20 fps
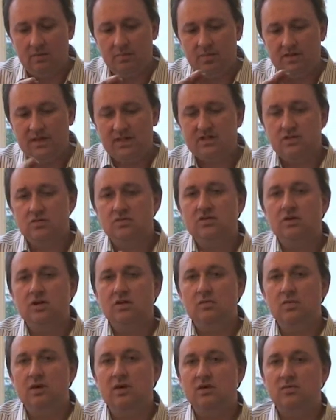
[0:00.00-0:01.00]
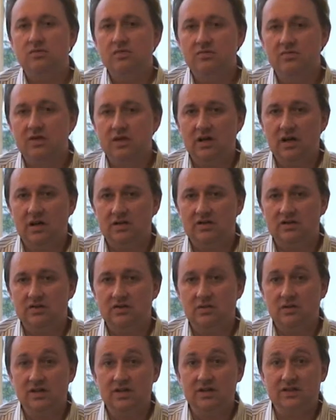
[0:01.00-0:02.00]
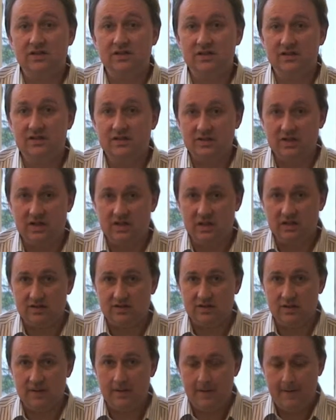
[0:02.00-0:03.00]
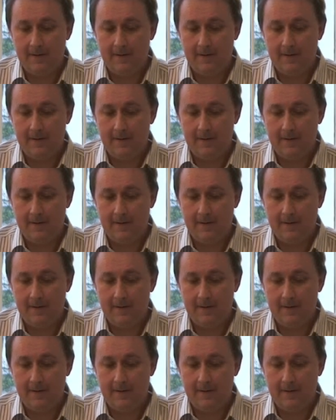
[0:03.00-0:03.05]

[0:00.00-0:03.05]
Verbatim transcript: But this also works with regards to illness and disease.